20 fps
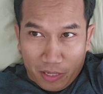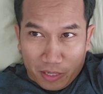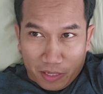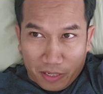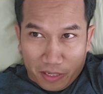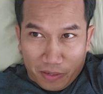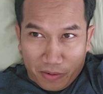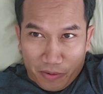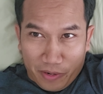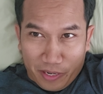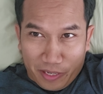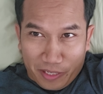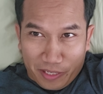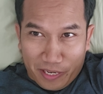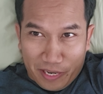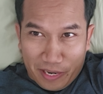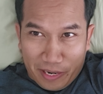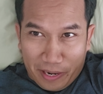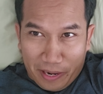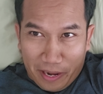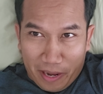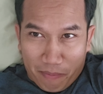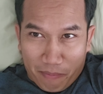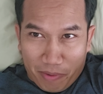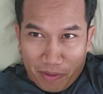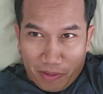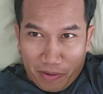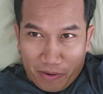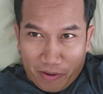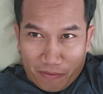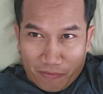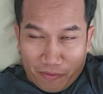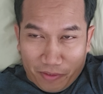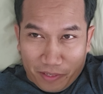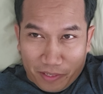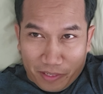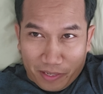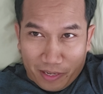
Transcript: Gonna go ahead and take a nap in the office.